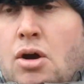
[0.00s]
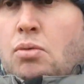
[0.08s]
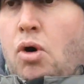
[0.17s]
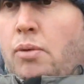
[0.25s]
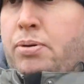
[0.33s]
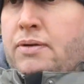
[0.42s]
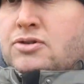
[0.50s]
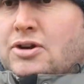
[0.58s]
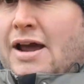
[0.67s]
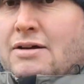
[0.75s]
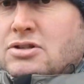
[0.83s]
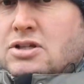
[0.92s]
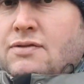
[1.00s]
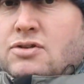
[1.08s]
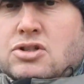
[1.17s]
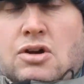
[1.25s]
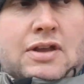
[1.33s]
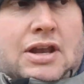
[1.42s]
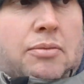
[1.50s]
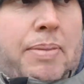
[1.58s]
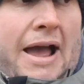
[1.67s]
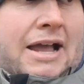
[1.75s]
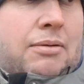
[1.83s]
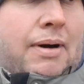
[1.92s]
waterproof trousers. I've just got the little
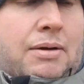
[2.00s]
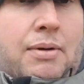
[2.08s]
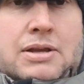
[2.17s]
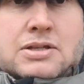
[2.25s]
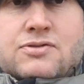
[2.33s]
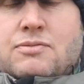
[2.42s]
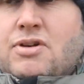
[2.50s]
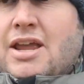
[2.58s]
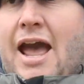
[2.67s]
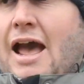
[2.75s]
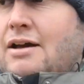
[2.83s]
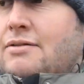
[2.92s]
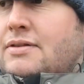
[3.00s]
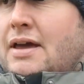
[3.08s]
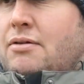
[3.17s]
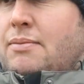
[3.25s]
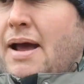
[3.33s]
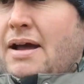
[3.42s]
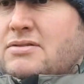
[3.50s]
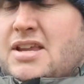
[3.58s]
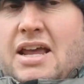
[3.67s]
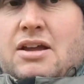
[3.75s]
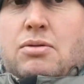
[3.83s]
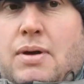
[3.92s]
pack away ones from Regatta. They were about
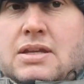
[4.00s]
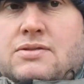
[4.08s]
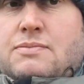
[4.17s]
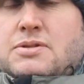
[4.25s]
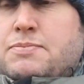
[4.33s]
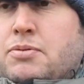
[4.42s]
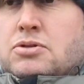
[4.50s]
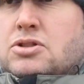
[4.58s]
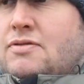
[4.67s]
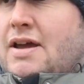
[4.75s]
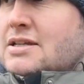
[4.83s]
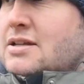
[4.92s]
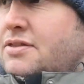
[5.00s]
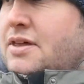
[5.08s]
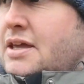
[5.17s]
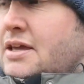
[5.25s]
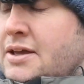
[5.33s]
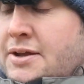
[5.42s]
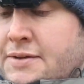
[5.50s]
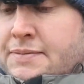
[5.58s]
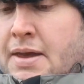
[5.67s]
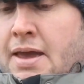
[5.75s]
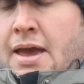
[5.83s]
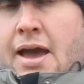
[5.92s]
10 quid from Sports Direct, I think.
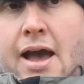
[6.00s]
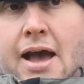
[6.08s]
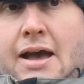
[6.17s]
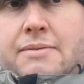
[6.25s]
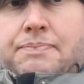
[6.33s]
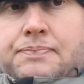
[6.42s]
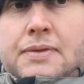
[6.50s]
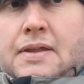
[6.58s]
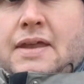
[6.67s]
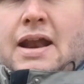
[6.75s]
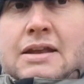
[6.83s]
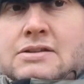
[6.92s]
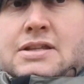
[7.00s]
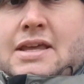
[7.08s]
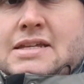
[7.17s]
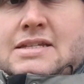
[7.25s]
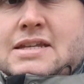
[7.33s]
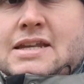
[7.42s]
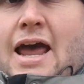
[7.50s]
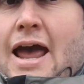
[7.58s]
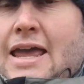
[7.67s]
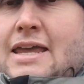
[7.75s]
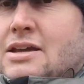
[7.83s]
Then under this today,